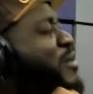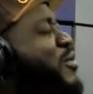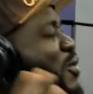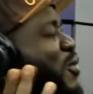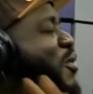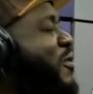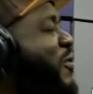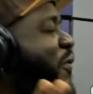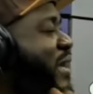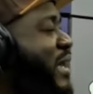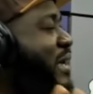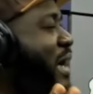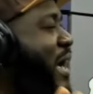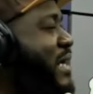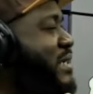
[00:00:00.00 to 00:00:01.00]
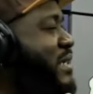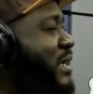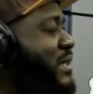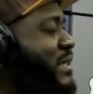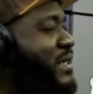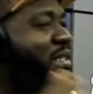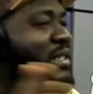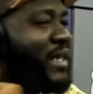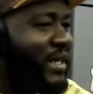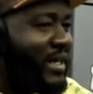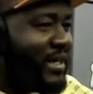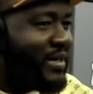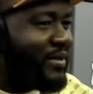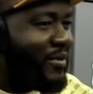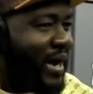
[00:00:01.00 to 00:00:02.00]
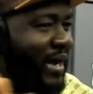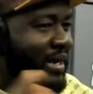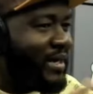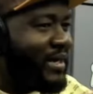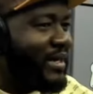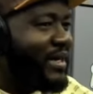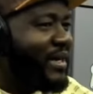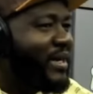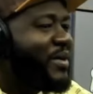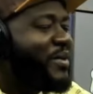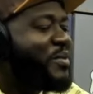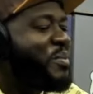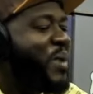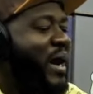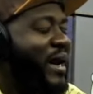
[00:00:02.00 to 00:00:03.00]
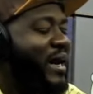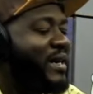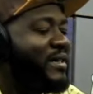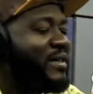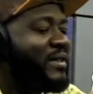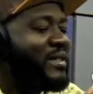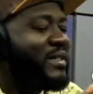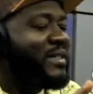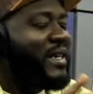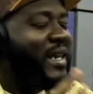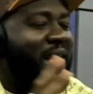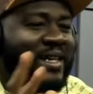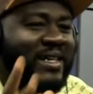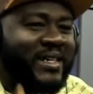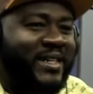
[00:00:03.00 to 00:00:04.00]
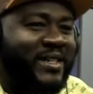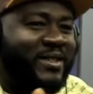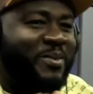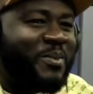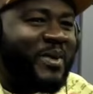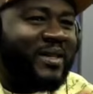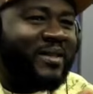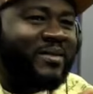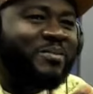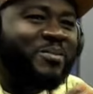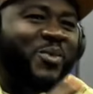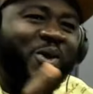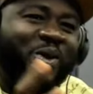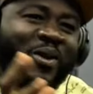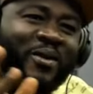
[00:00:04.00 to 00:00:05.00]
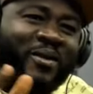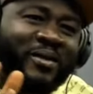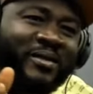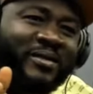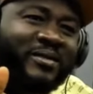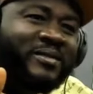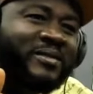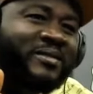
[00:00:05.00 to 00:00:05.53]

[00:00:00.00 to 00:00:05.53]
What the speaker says: know Godfather as a DJ, right? But lately he's been more,